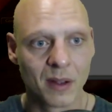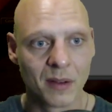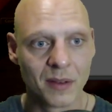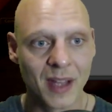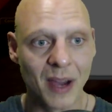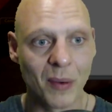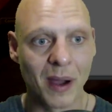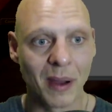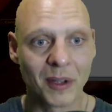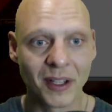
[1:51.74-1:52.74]
Now,
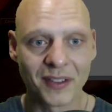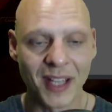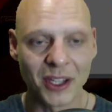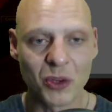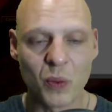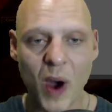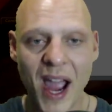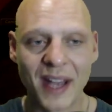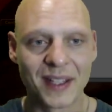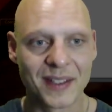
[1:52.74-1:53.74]
I'm going to tell you
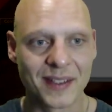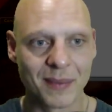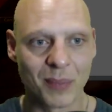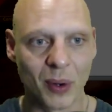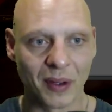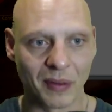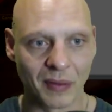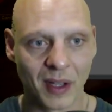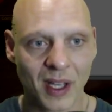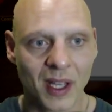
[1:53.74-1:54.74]
why this is important.
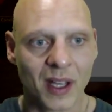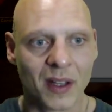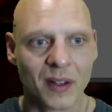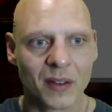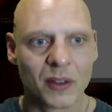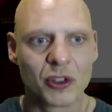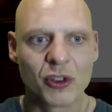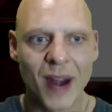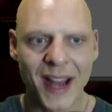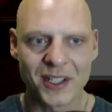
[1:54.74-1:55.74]

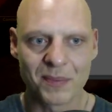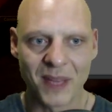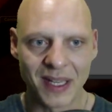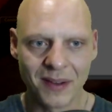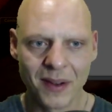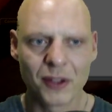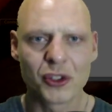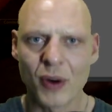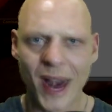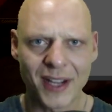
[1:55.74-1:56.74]
Trax Min,
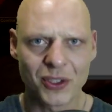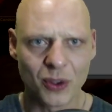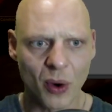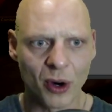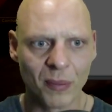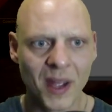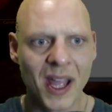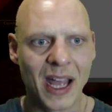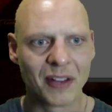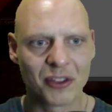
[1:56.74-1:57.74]
Trax Norm,
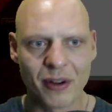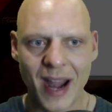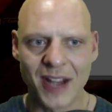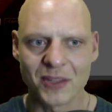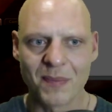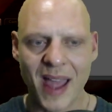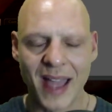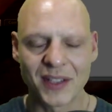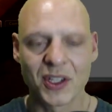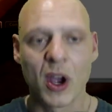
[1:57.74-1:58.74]
and Trax
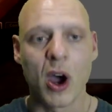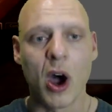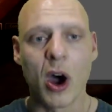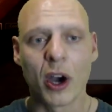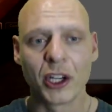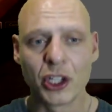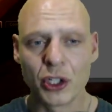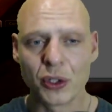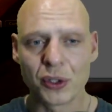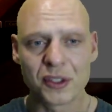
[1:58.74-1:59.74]
Max are
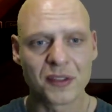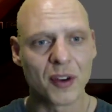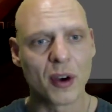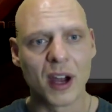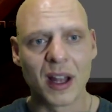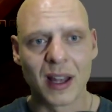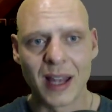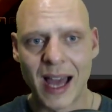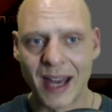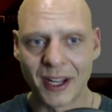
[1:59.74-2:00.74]
used for a
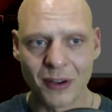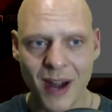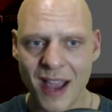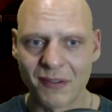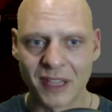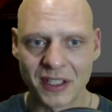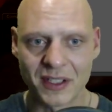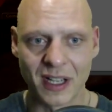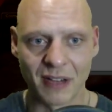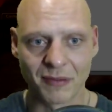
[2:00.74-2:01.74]
lot of crafting
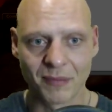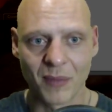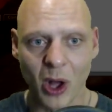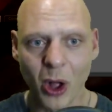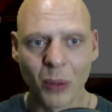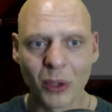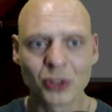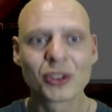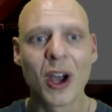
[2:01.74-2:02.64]
stuff. Almost